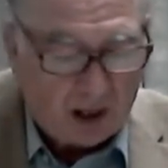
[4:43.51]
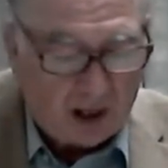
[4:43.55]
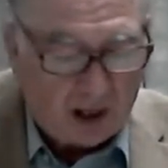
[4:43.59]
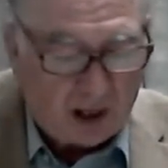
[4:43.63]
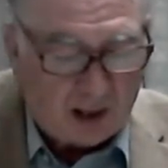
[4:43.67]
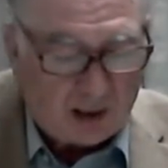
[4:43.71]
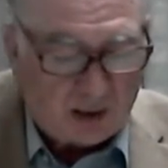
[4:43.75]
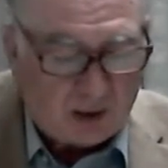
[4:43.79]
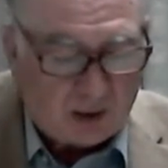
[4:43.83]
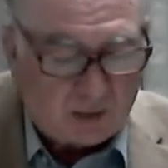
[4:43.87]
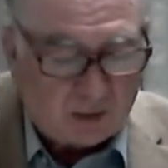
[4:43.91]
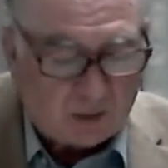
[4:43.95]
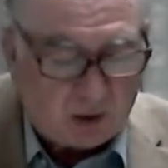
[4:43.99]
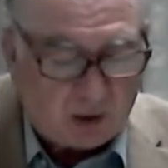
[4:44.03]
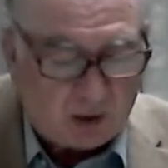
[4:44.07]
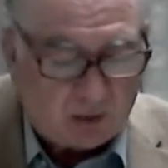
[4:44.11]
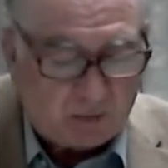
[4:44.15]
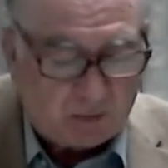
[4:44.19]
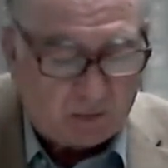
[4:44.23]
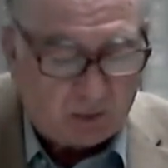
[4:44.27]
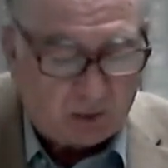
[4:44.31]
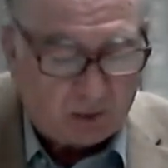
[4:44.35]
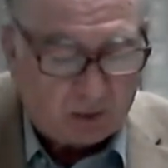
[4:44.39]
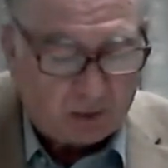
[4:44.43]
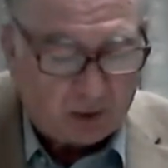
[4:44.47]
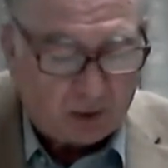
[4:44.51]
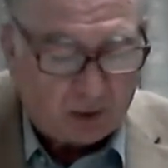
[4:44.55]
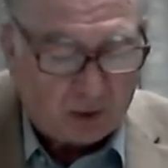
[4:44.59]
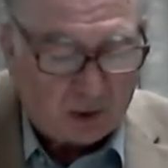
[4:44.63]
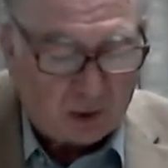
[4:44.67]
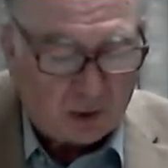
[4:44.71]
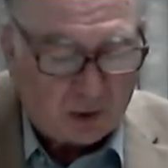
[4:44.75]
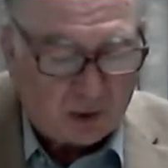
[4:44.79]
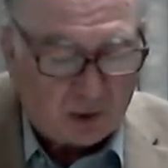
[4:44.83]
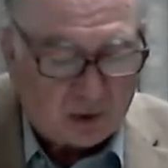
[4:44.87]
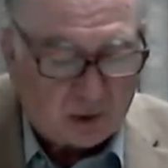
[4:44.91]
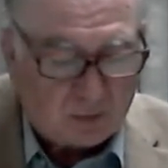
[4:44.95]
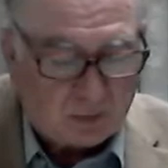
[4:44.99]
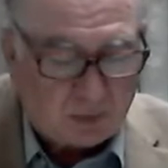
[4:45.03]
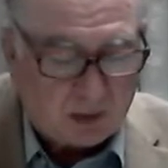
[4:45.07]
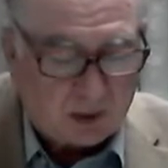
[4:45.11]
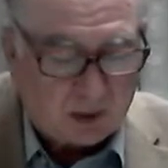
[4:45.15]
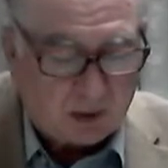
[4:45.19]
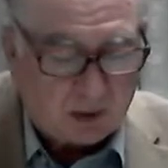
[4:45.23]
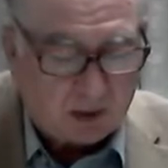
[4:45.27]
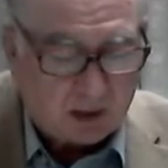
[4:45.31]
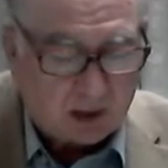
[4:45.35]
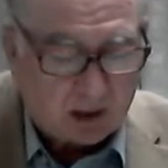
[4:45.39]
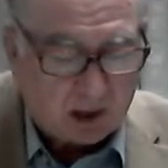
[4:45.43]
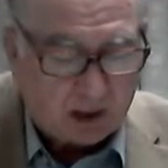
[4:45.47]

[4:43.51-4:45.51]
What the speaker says: and they were all filled with the Holy Spirit,